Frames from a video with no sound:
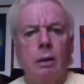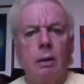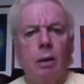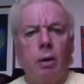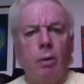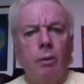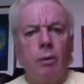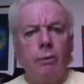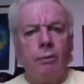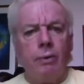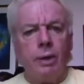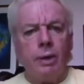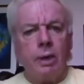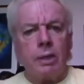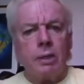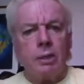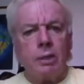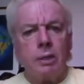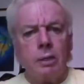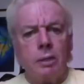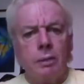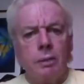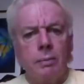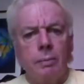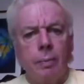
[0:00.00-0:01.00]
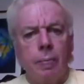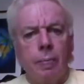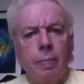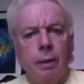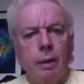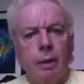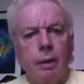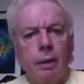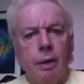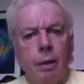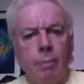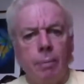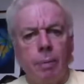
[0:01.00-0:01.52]
of this
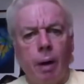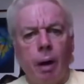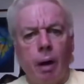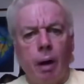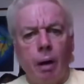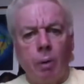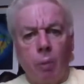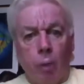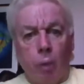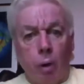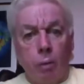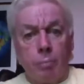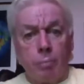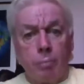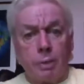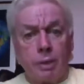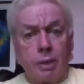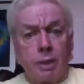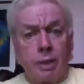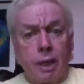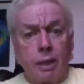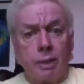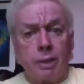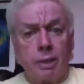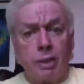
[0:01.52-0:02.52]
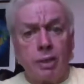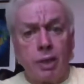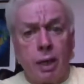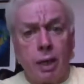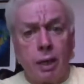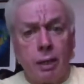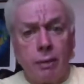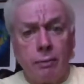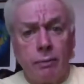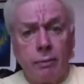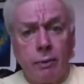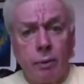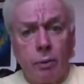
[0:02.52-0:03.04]
cabal 1%
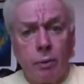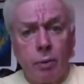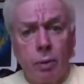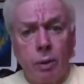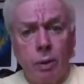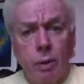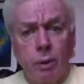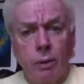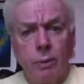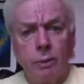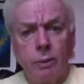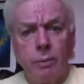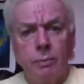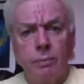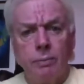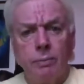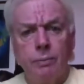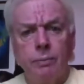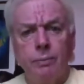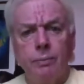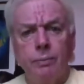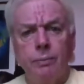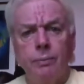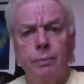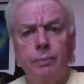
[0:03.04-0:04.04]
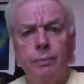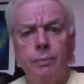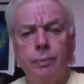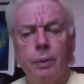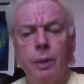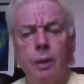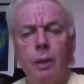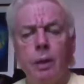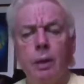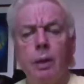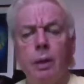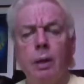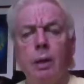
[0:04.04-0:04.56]
agenda for the world.
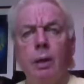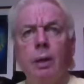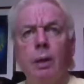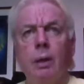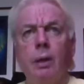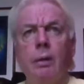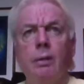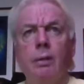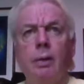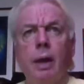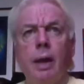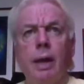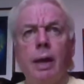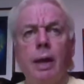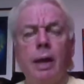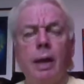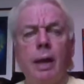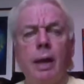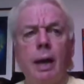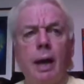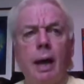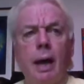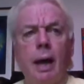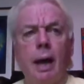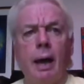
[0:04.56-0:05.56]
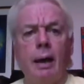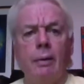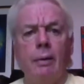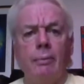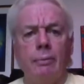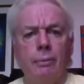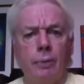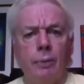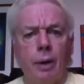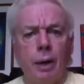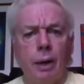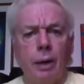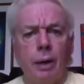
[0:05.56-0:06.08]
They
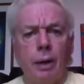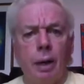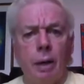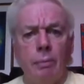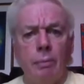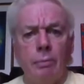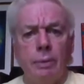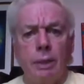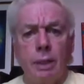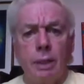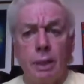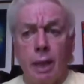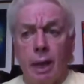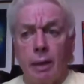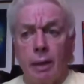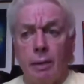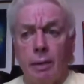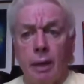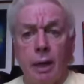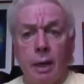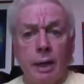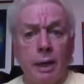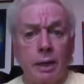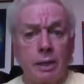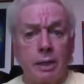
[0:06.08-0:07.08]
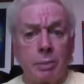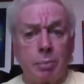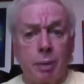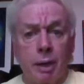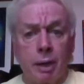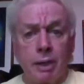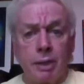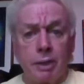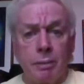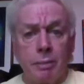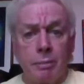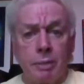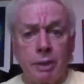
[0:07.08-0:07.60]
have come together and
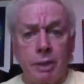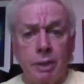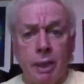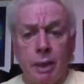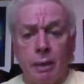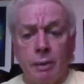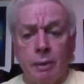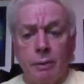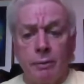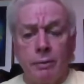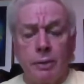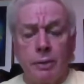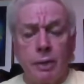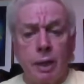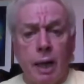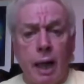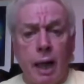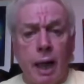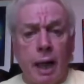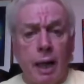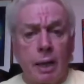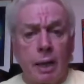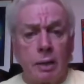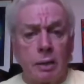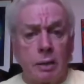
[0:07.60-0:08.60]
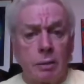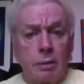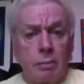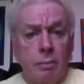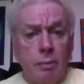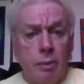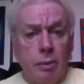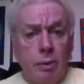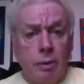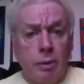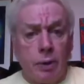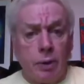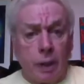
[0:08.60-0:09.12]
expressed themselves as
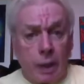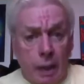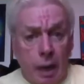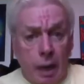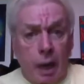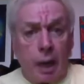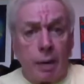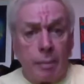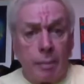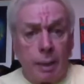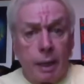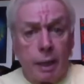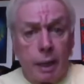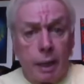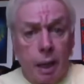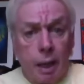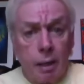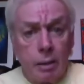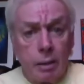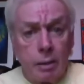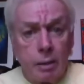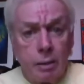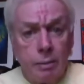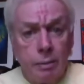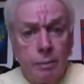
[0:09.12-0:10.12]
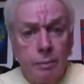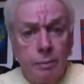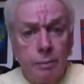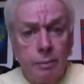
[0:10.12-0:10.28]
the climate cult,